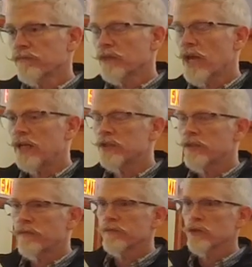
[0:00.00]

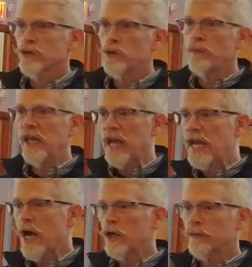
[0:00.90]
that to be a
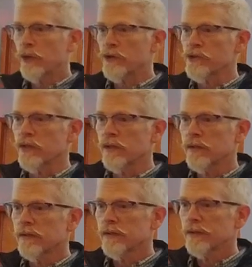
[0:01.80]
young
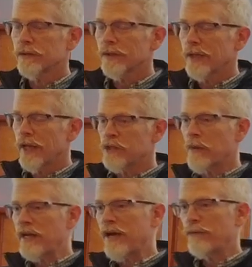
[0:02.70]
person is
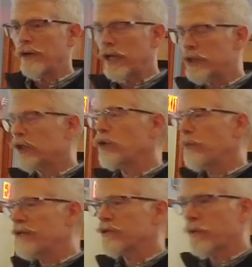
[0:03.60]
by definition to
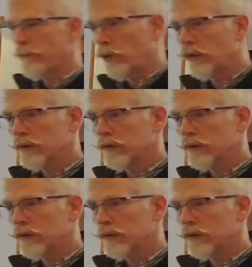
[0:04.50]
be simple.